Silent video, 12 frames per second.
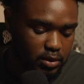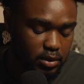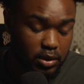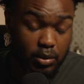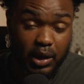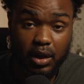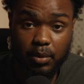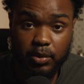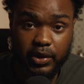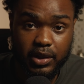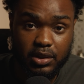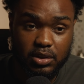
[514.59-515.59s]
So I
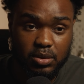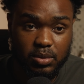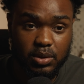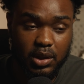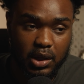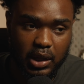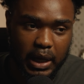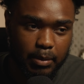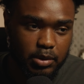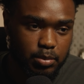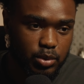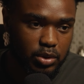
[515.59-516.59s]
upgraded to a
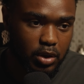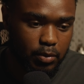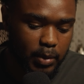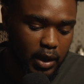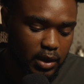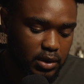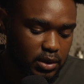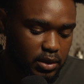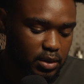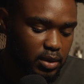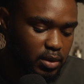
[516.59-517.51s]
collapsible softbox,